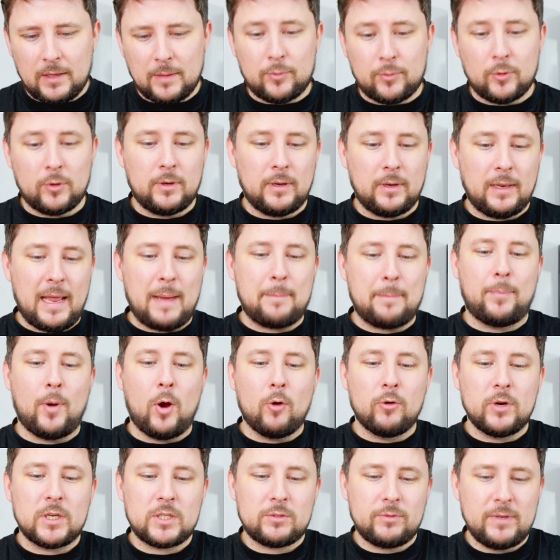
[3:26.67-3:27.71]

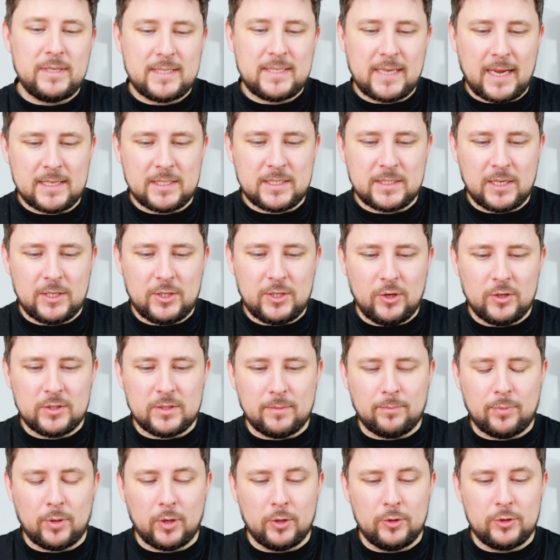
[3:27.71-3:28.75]
Laboratory tested
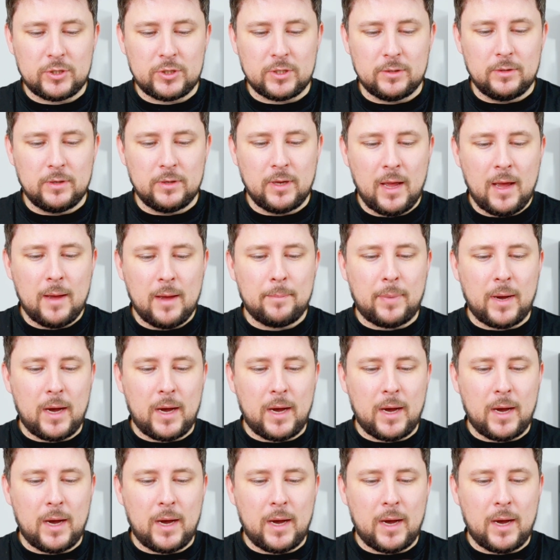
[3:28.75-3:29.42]
using pollution